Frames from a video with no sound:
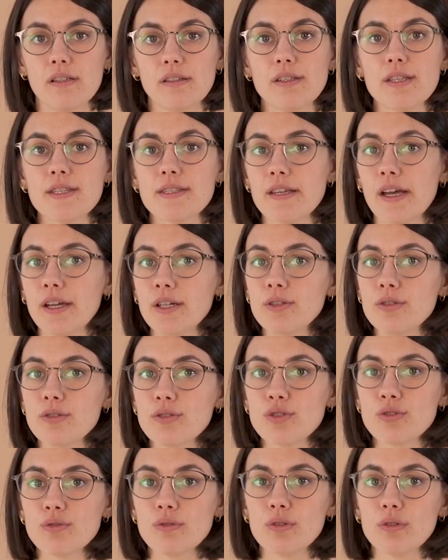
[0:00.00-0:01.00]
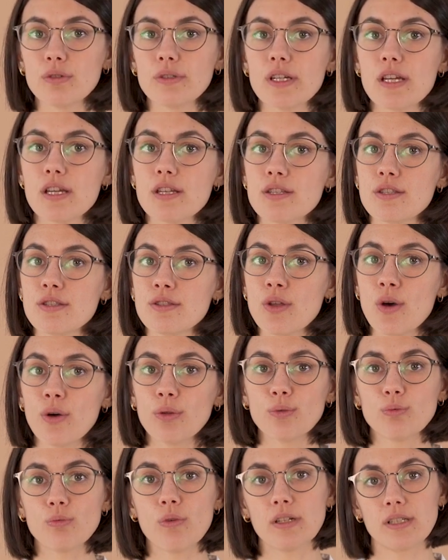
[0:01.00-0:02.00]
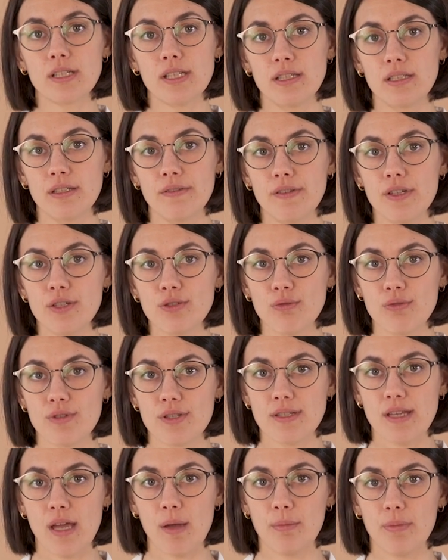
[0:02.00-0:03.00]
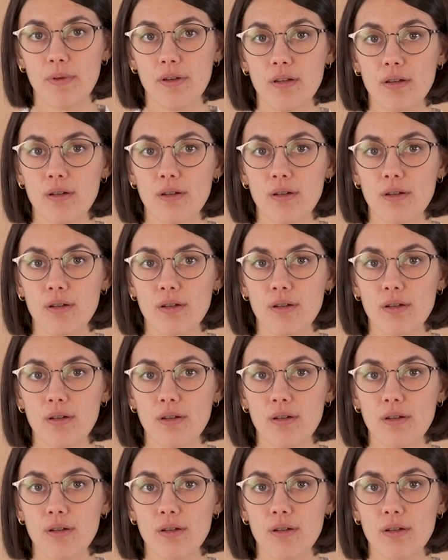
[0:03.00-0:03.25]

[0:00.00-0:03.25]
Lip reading: Design control is not one individual step.